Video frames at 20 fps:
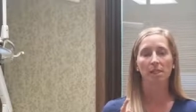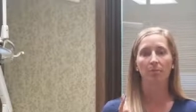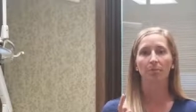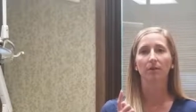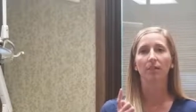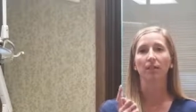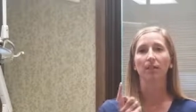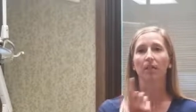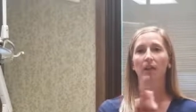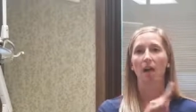
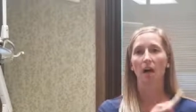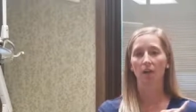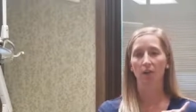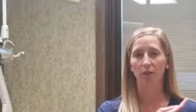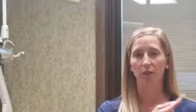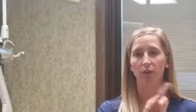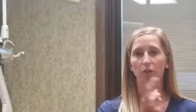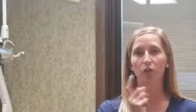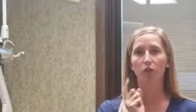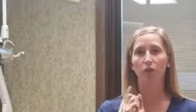something that
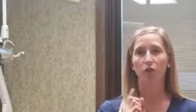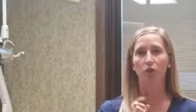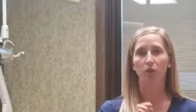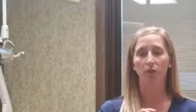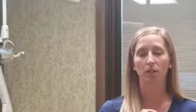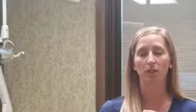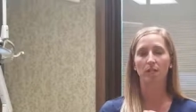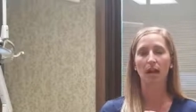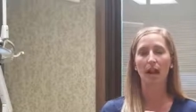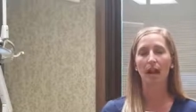covers
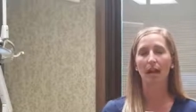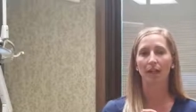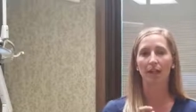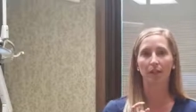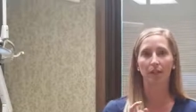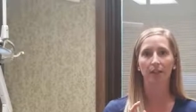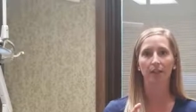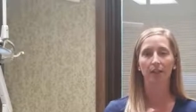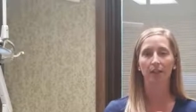your entire,